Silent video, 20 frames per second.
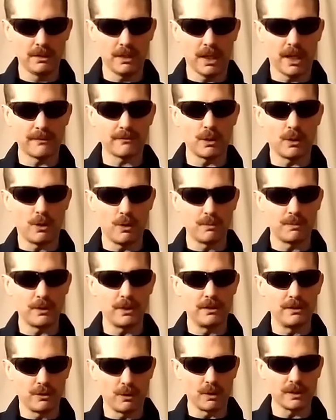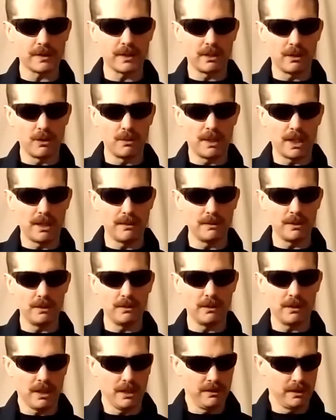after Oprah endorsing
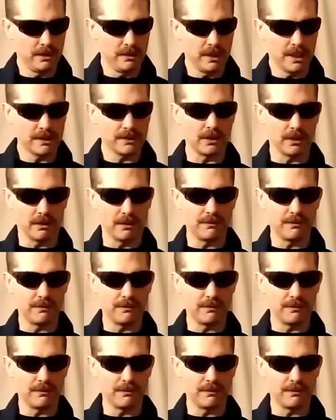Obama in the election